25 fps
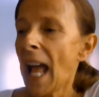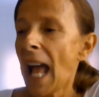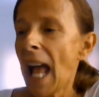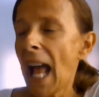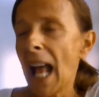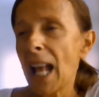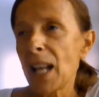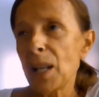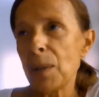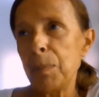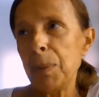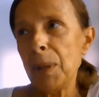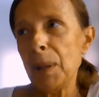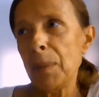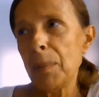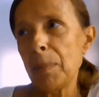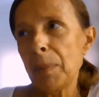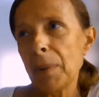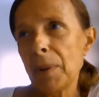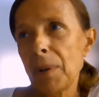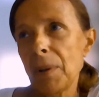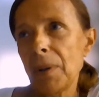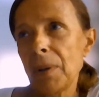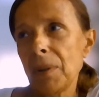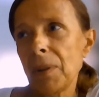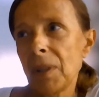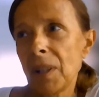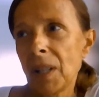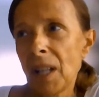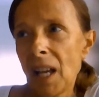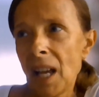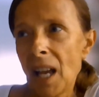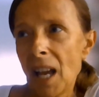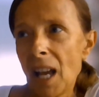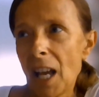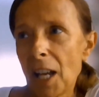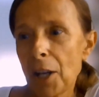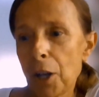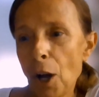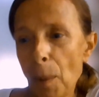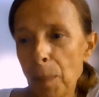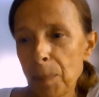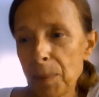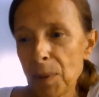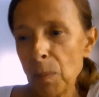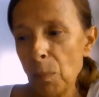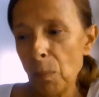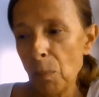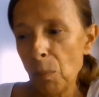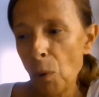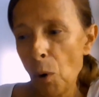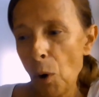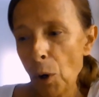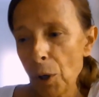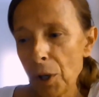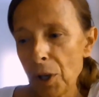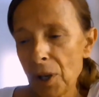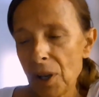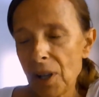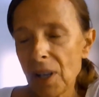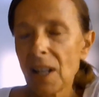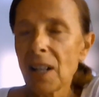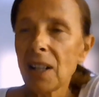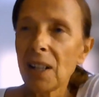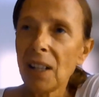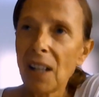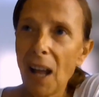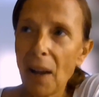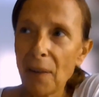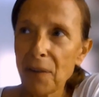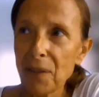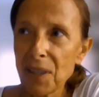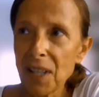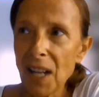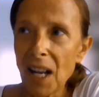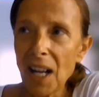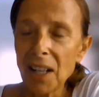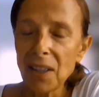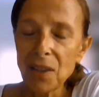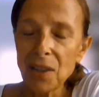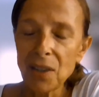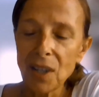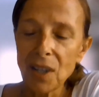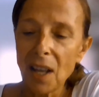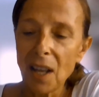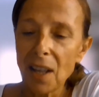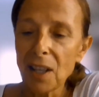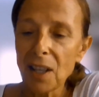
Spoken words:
as people adopt modern lifestyles,